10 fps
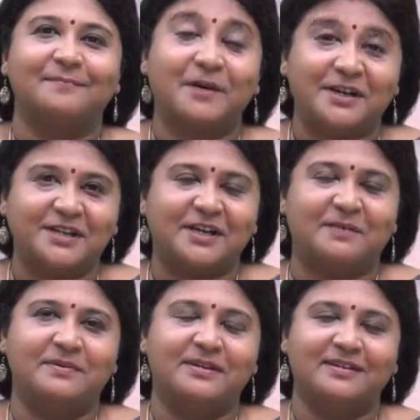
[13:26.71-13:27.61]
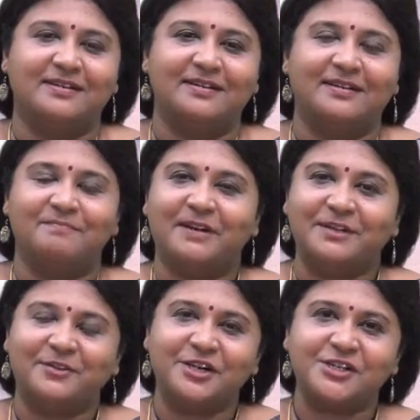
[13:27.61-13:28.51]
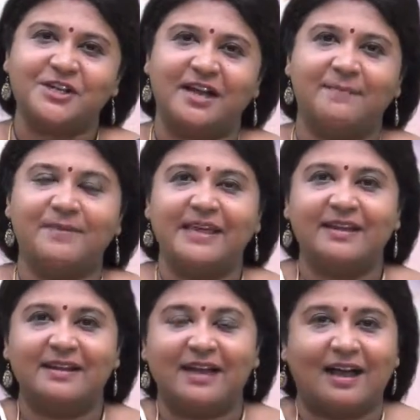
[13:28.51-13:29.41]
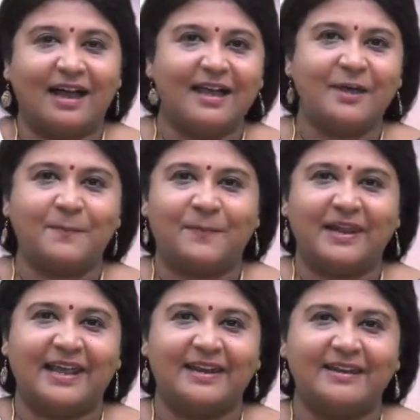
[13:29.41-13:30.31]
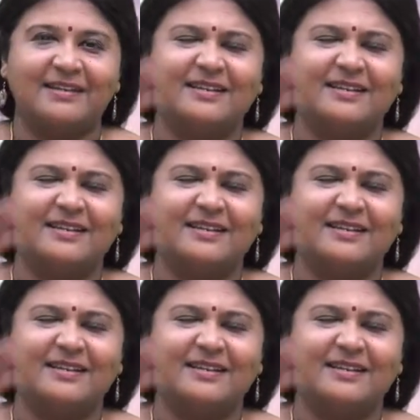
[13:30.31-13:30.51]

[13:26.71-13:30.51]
perturbed. But Krishna, being in a higher plane,